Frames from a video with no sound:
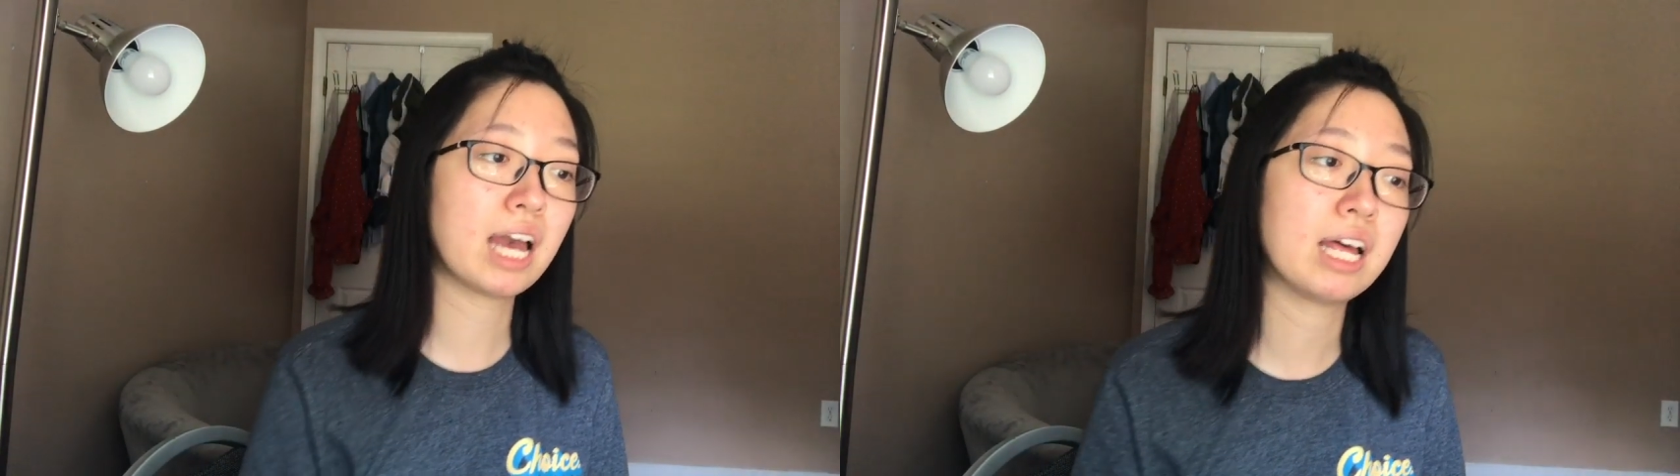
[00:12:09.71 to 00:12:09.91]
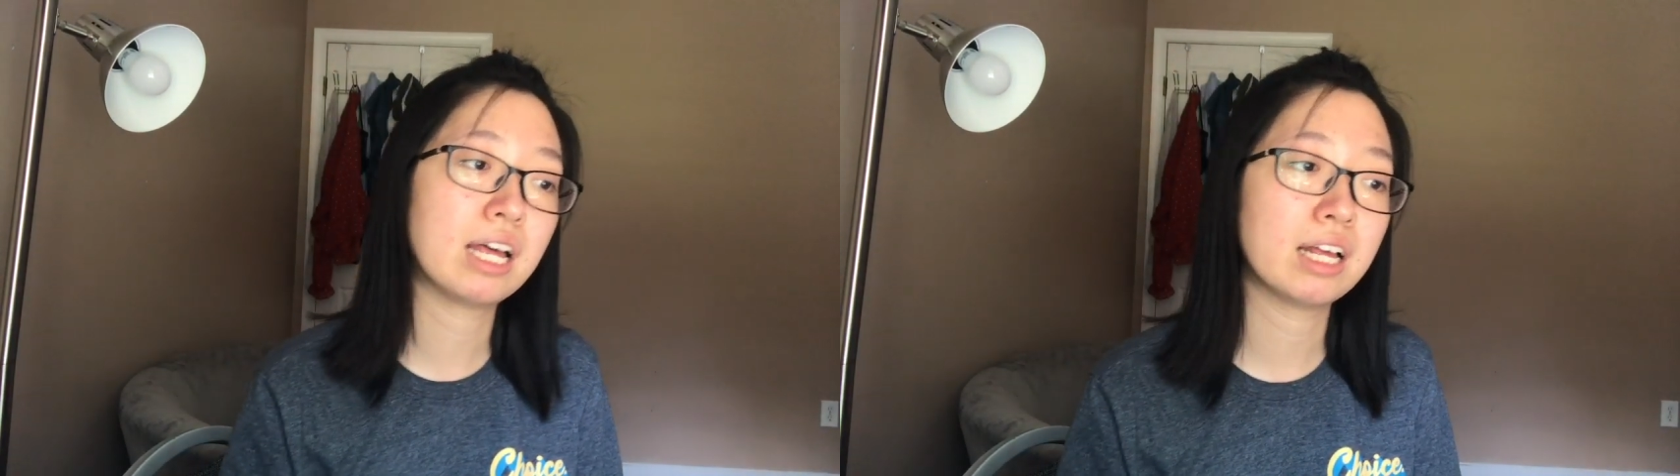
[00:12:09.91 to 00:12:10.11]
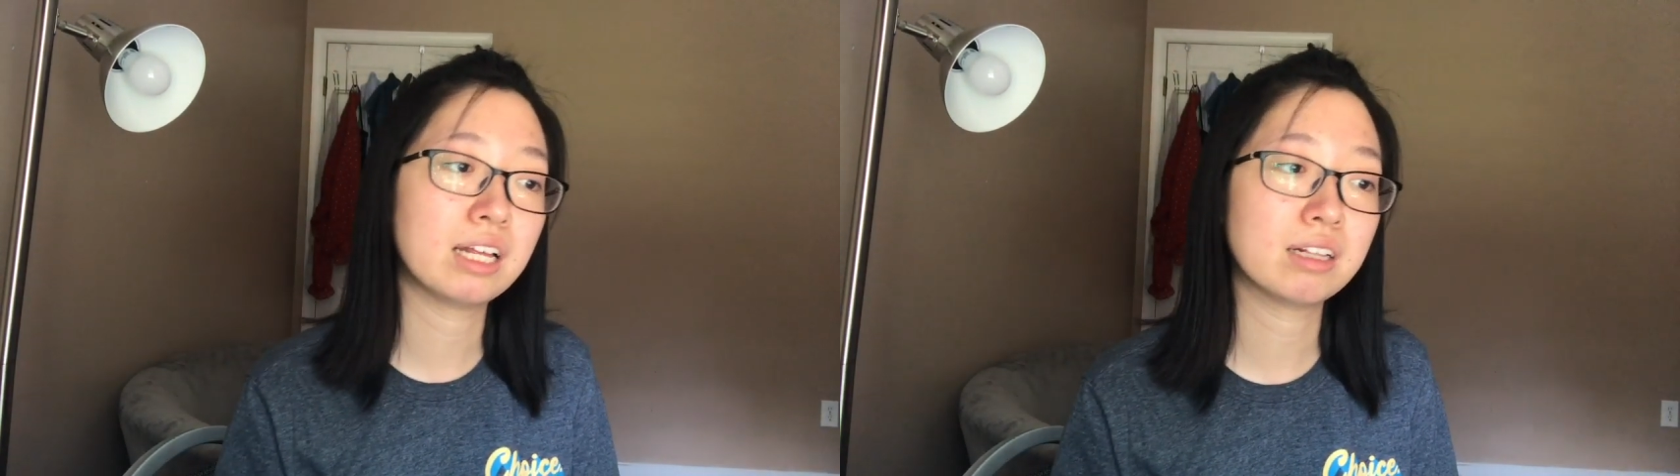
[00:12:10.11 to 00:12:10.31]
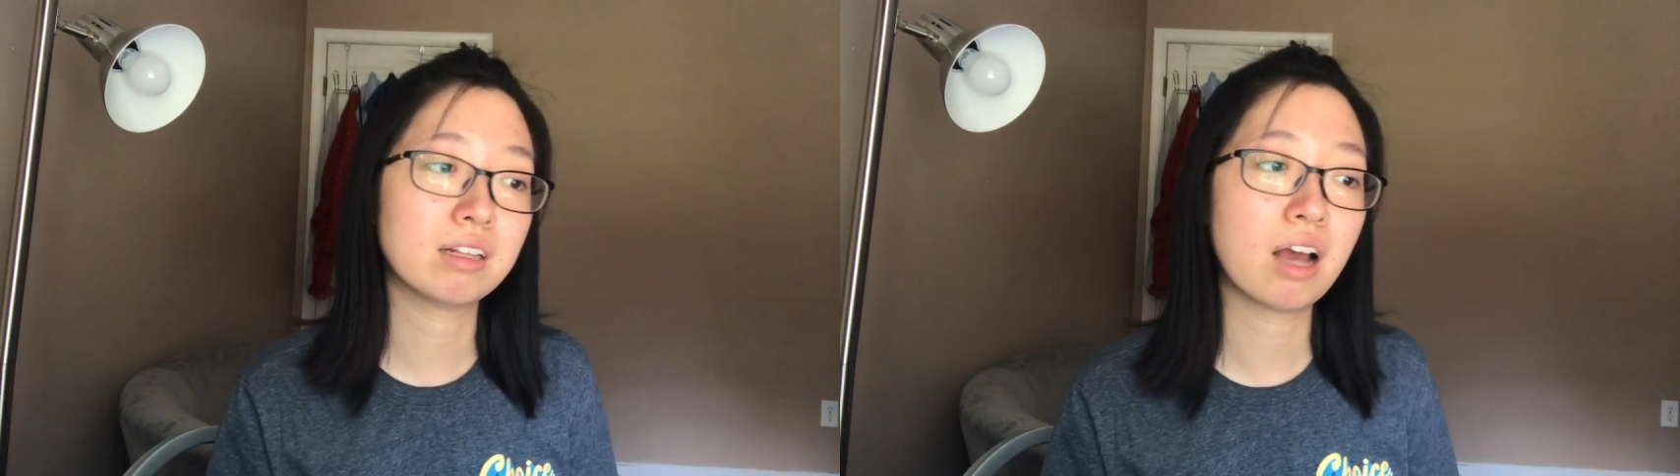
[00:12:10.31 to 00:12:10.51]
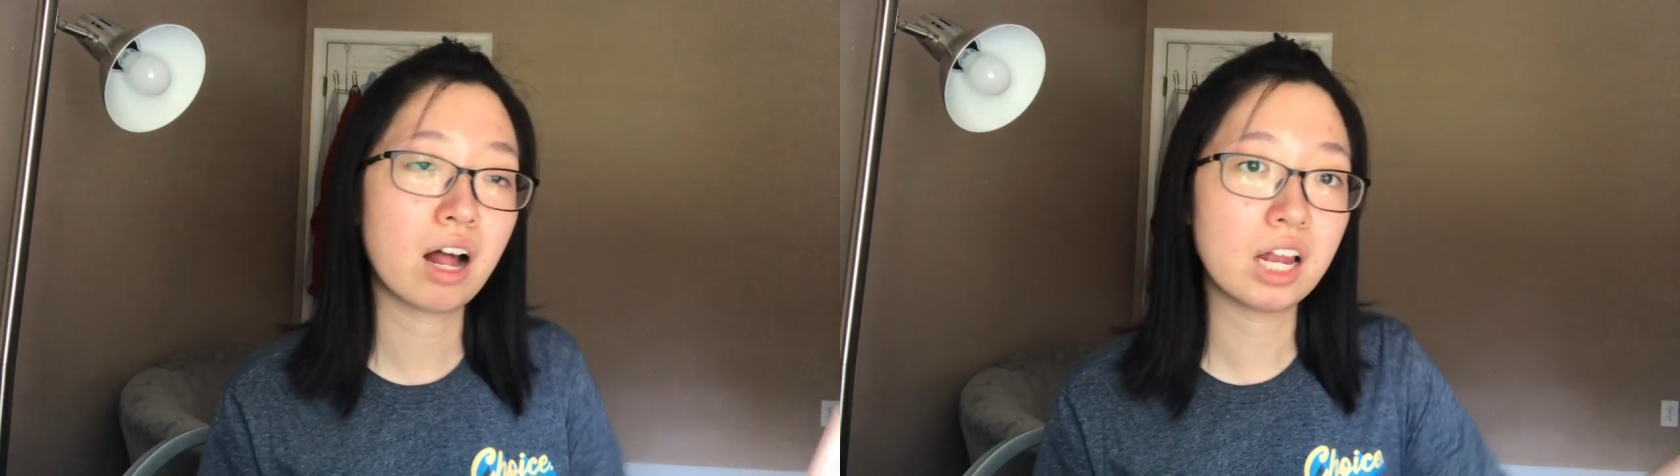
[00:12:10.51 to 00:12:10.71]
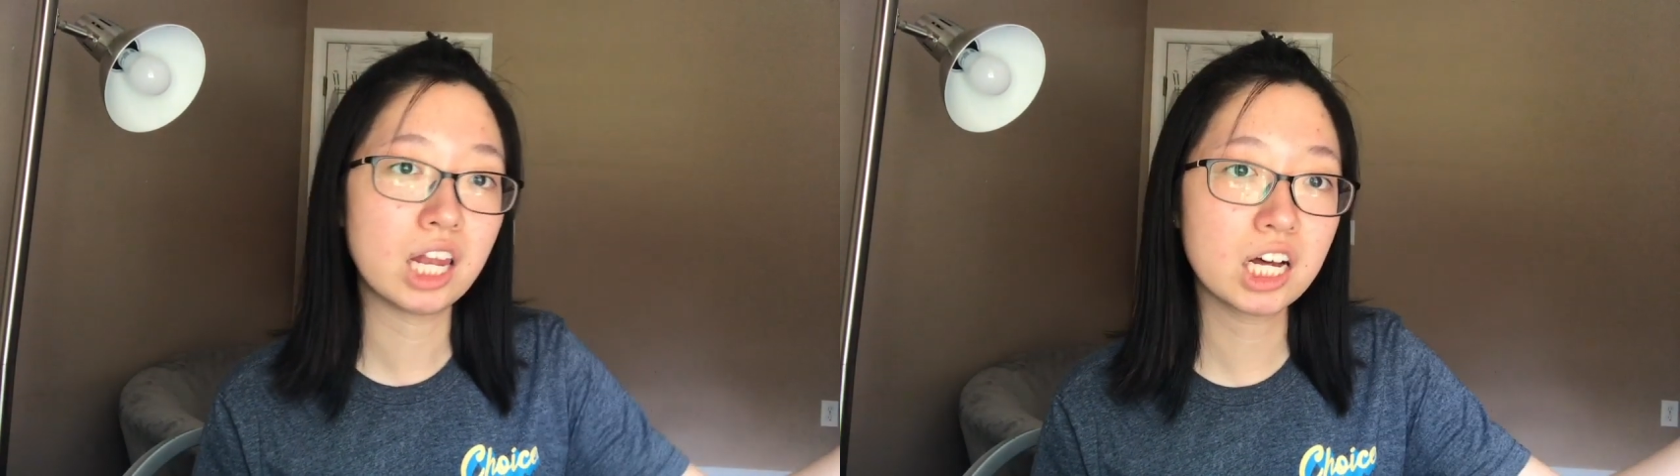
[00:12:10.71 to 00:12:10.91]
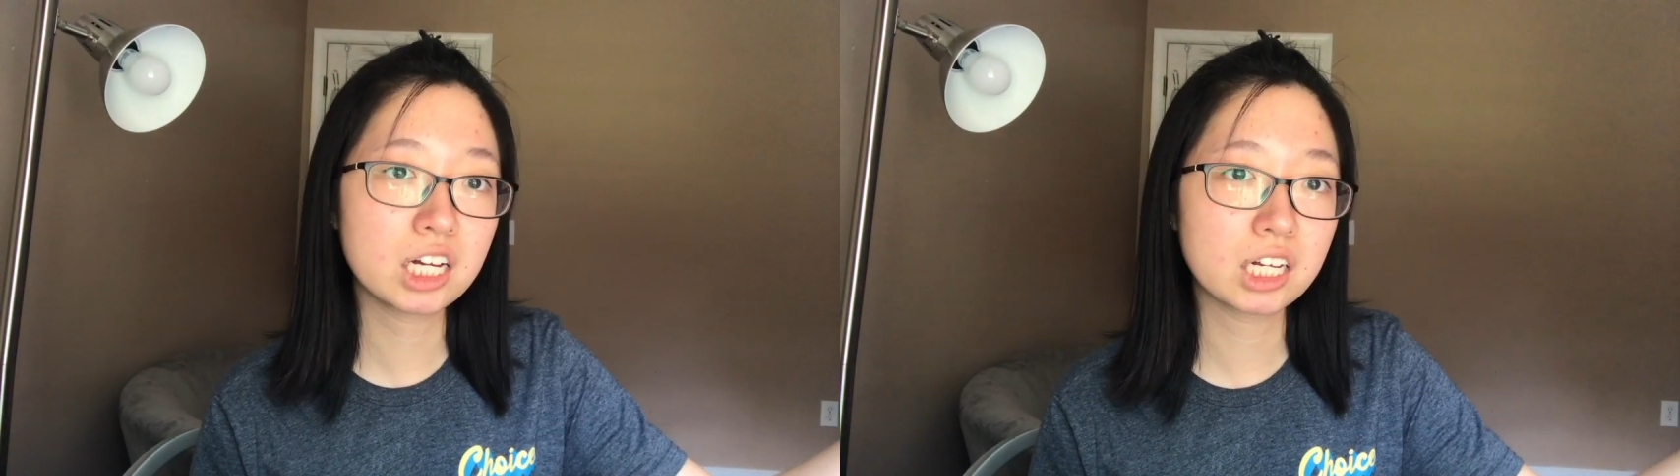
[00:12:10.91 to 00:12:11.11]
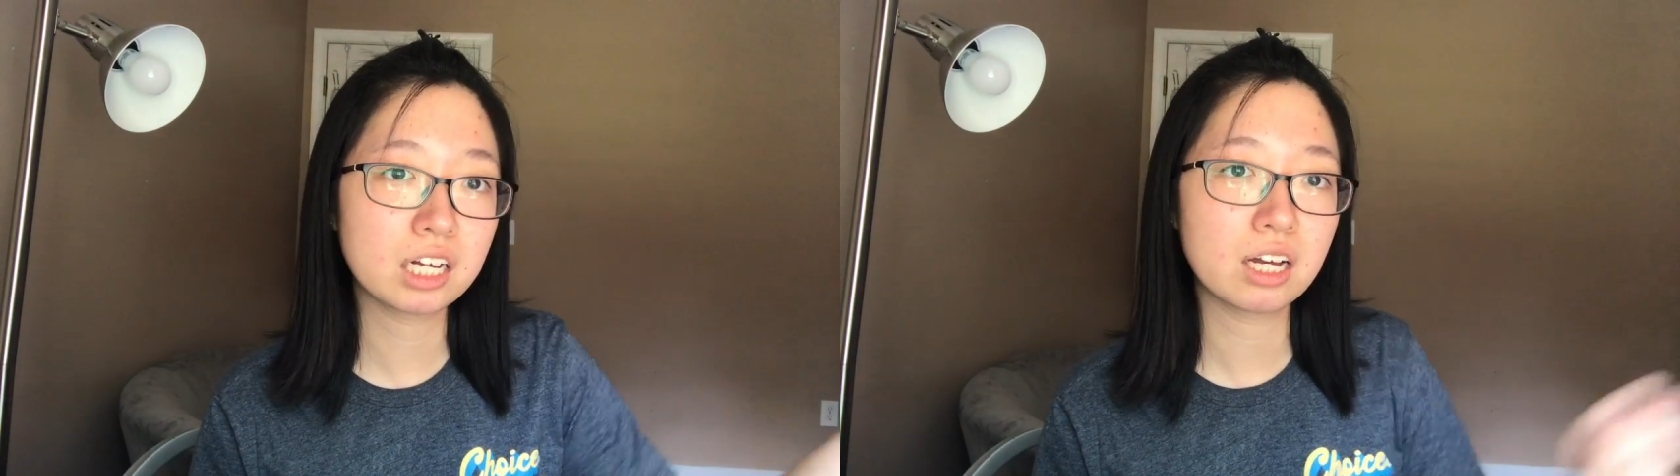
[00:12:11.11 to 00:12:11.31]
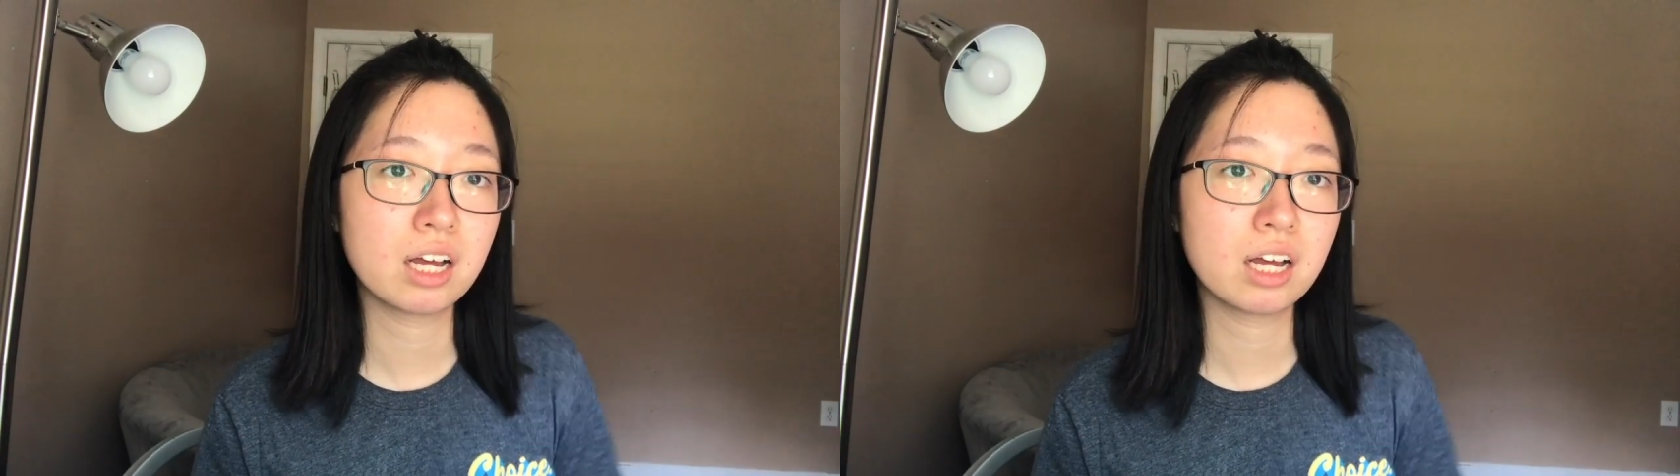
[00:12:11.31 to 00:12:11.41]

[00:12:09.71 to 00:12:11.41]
and look